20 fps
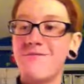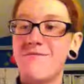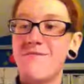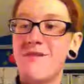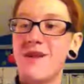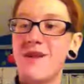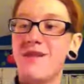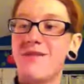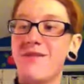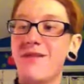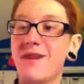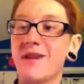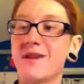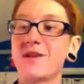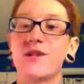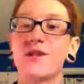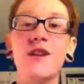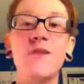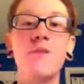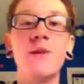like
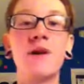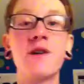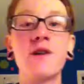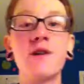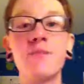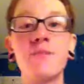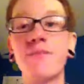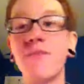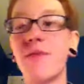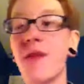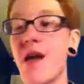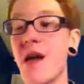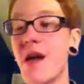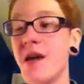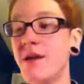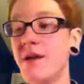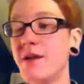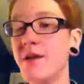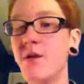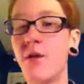shea butter,
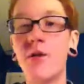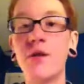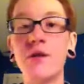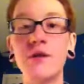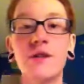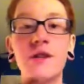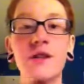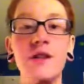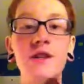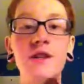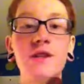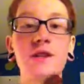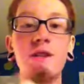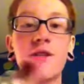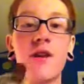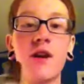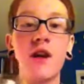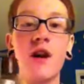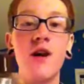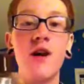and oils you can use are
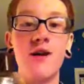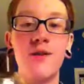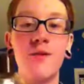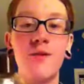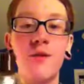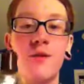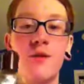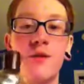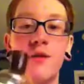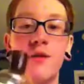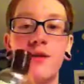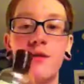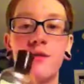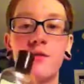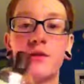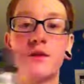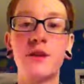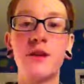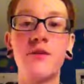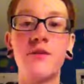like jojoba oil,
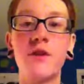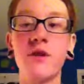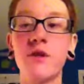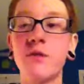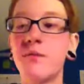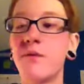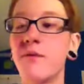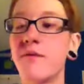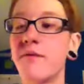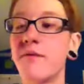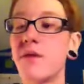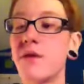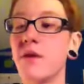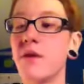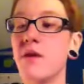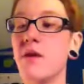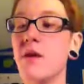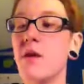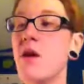which I really prefer,